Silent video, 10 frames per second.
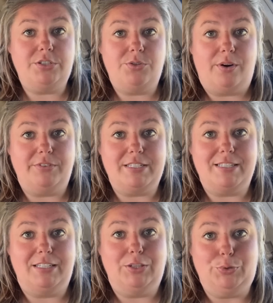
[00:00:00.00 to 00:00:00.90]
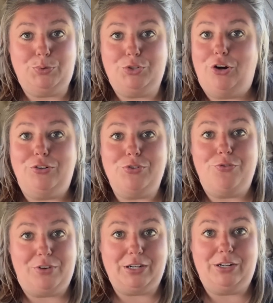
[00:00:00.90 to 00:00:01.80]
to obviously lose charge
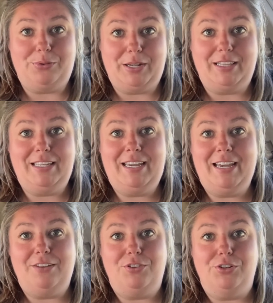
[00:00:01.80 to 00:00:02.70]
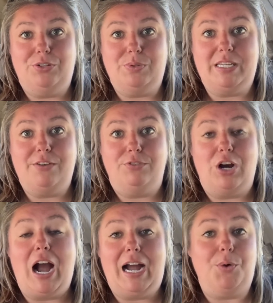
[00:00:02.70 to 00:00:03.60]
very quickly if you're using it for
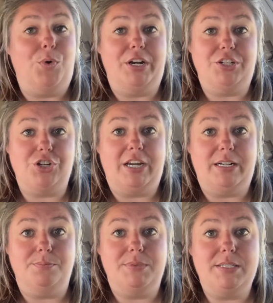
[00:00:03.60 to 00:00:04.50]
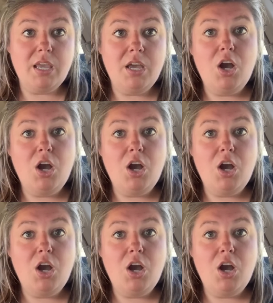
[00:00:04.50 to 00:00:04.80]
high wattage items.